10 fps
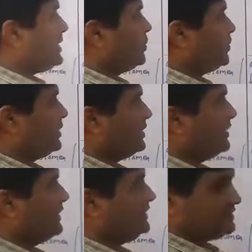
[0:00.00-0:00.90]
over
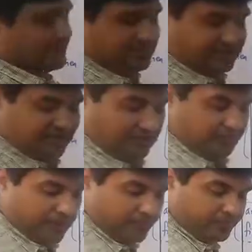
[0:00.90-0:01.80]
here is the
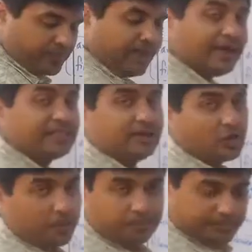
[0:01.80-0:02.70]
stigma at the
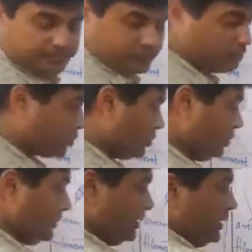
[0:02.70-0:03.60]
top.
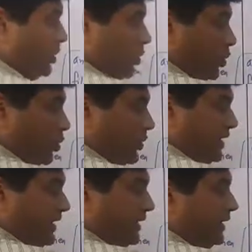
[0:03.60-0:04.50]
So
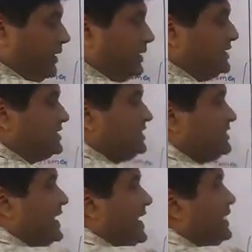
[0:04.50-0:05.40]
ovary,
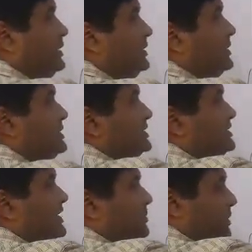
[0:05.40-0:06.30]
style,
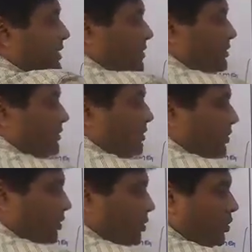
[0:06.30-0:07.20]
stigma.
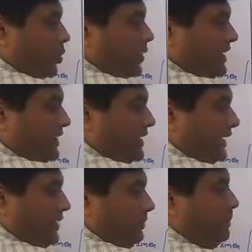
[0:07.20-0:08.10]
Ovary,
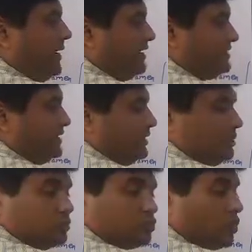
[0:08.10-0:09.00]
the basal
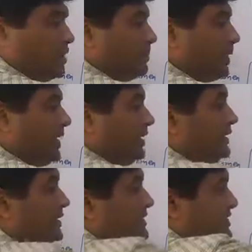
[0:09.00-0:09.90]
swollen part,
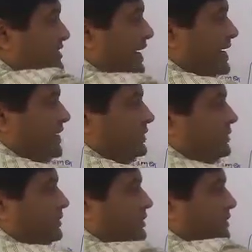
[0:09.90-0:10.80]
style,
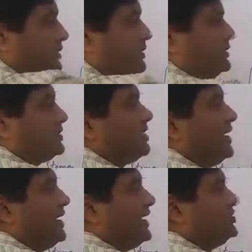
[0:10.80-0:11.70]
the
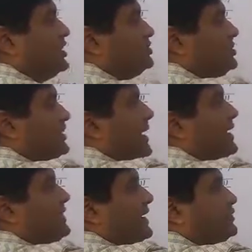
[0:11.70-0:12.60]
thread-like structure,
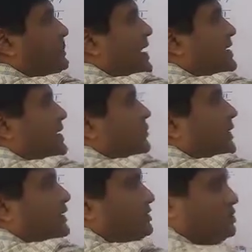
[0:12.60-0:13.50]
and the expanded
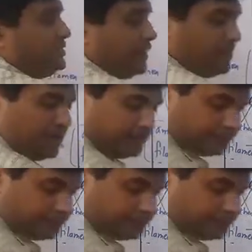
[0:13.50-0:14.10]
one, stigma.